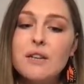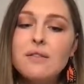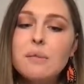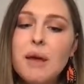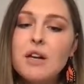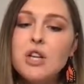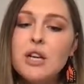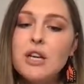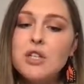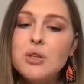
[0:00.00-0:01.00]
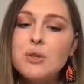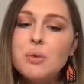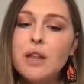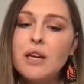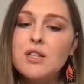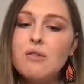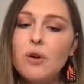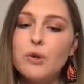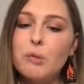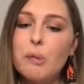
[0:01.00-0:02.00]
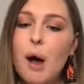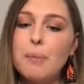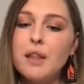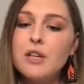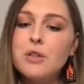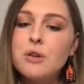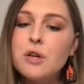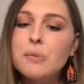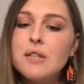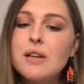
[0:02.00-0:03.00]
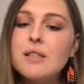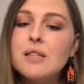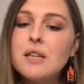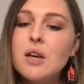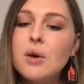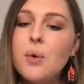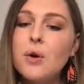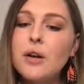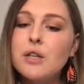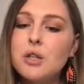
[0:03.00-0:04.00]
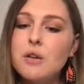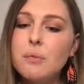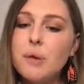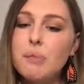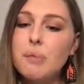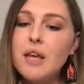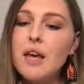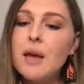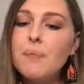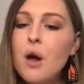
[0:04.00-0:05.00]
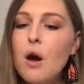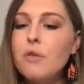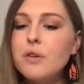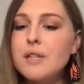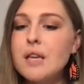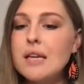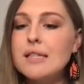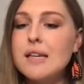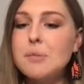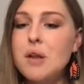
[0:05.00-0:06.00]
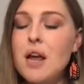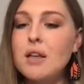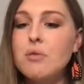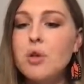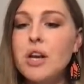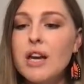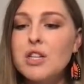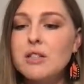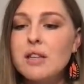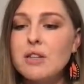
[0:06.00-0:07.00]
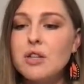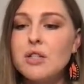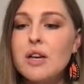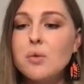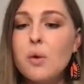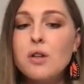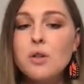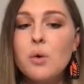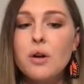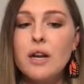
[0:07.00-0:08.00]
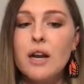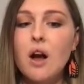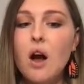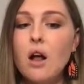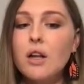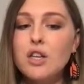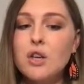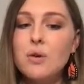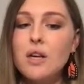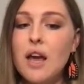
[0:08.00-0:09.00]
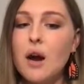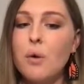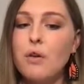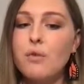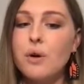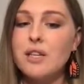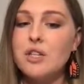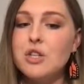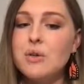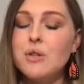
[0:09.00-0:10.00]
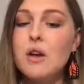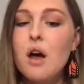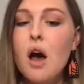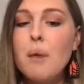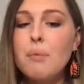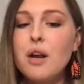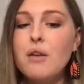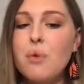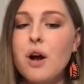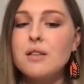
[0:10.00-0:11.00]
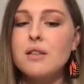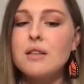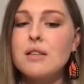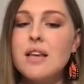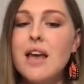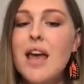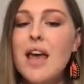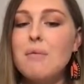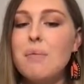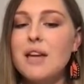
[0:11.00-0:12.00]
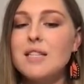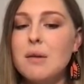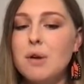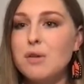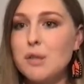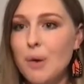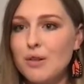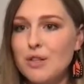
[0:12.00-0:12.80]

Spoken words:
managing issues related to vulnerable population groups, assisting in coordination of PPE, overseeing assessment and communication centers, as well as coordinating all acute care workforce issues, operative processes, and pandemic response